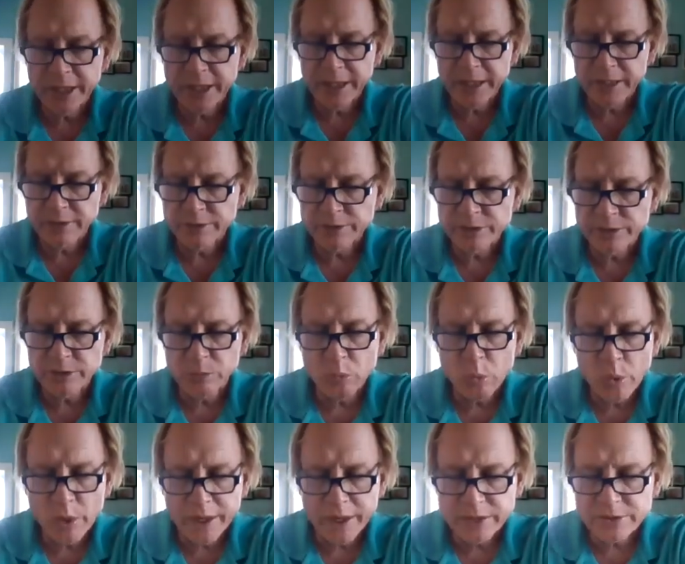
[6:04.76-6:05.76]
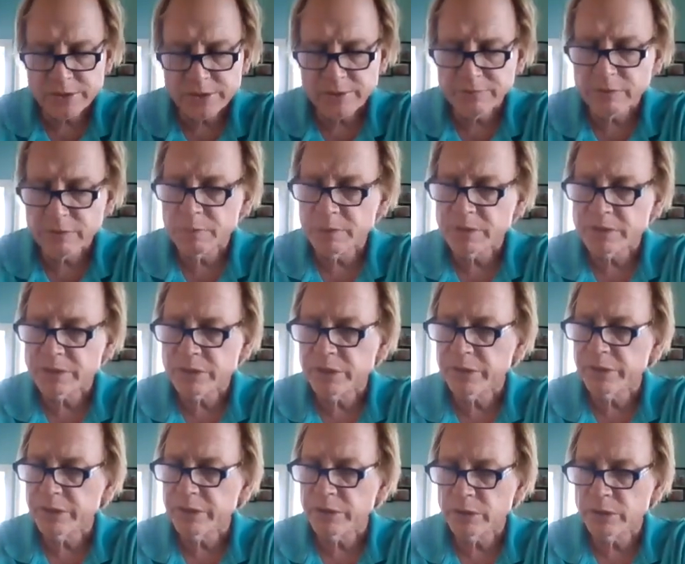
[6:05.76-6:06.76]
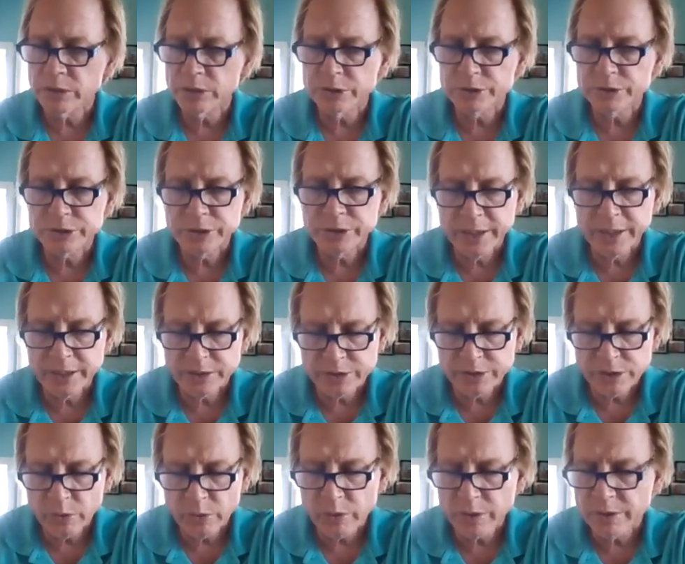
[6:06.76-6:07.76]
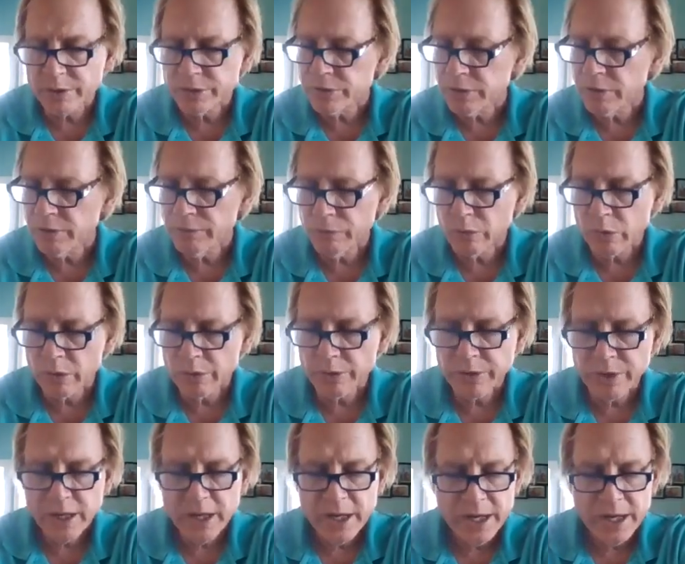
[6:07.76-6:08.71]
and some weights of the materials and so on and so forth.